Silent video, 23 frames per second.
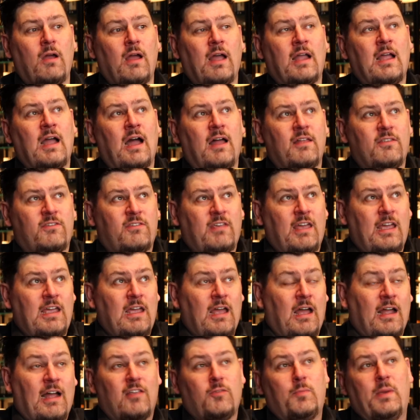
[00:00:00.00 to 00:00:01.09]
can't
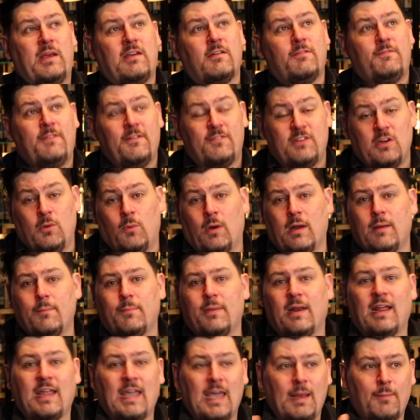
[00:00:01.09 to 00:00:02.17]
speak to 51,
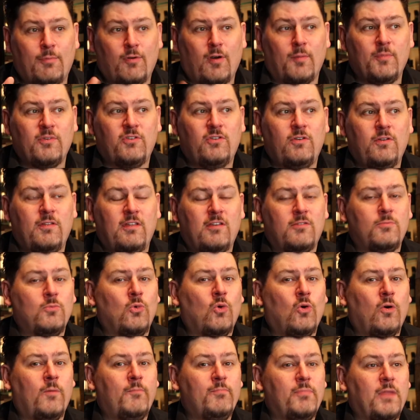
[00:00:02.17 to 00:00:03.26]
but I can promise you there's
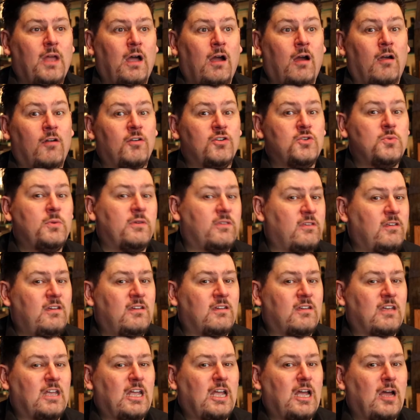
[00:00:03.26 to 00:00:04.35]
more Irish whiskey
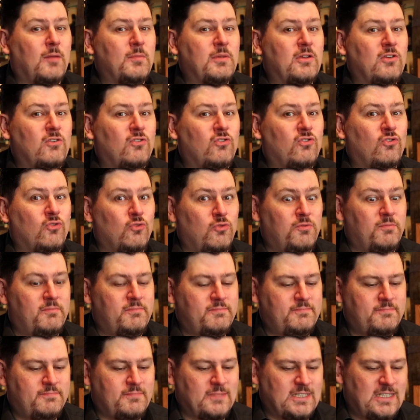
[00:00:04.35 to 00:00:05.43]
coming soon.
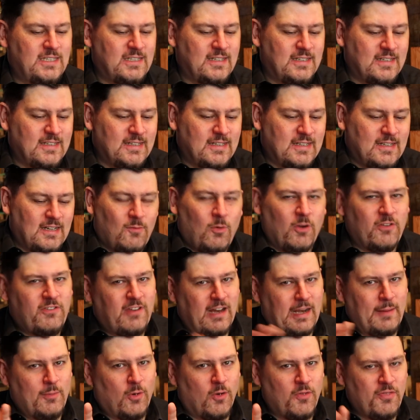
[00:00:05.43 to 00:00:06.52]
I won't say
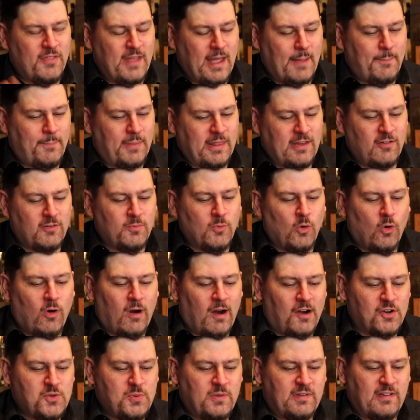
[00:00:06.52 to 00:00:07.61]
any more than that, but there is more
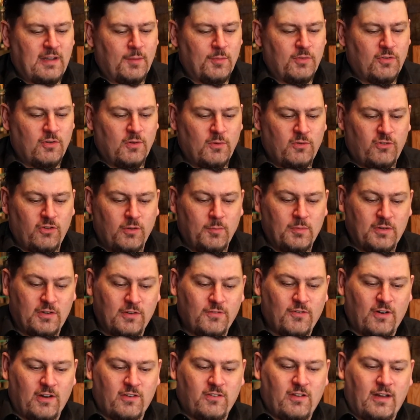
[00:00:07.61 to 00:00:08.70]
Irish whiskey coming through soon, which is
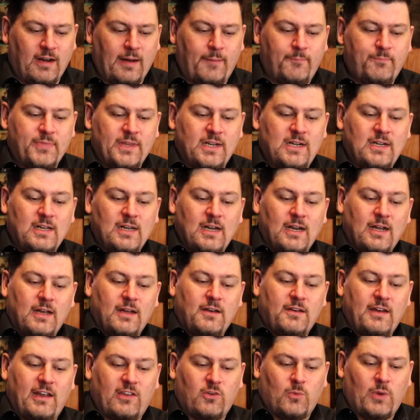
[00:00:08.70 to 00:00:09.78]
very exciting.
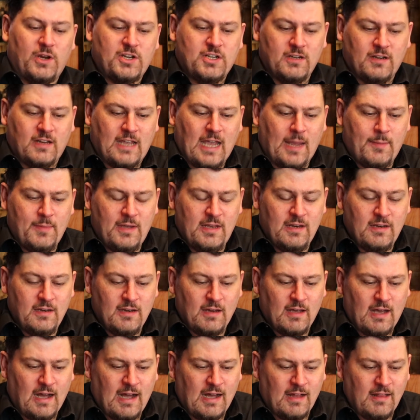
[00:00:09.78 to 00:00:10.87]
Next question came
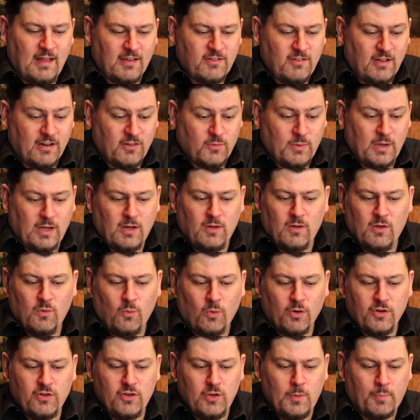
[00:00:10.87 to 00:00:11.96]
in last night as well.
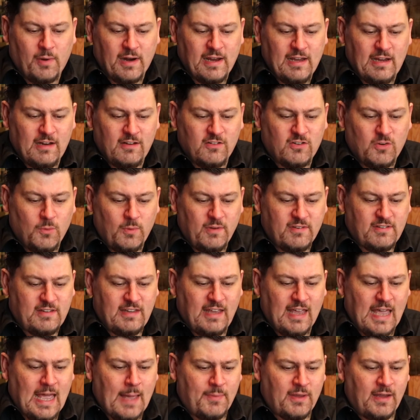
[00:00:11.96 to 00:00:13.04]
What are you bringing to
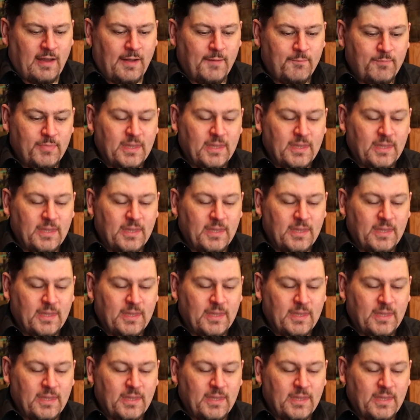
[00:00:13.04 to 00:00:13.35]
Whisky Abbey?